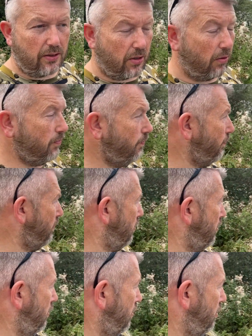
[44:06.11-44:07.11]
So
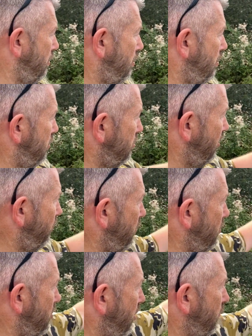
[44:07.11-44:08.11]
I've put a
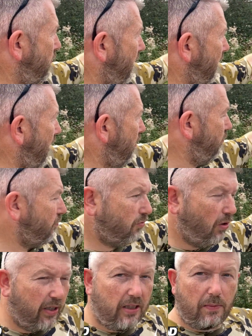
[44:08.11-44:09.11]
solid bag out
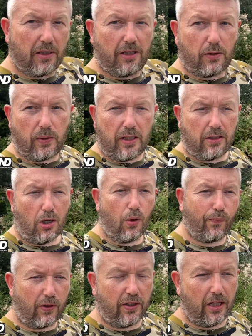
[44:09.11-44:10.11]
right in the middle of the weed.
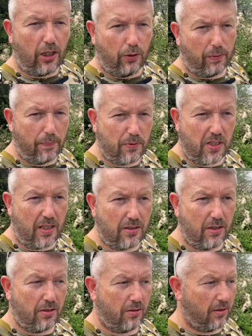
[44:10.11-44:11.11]
Hopefully that will be
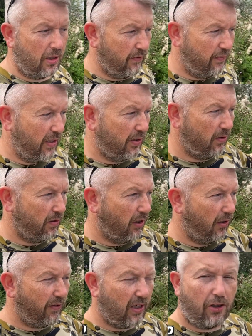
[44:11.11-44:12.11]
presented. And
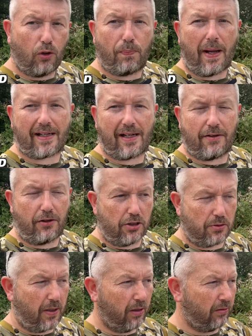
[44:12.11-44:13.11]
I've had a little back lead on
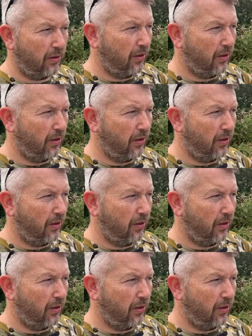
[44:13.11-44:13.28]
as well.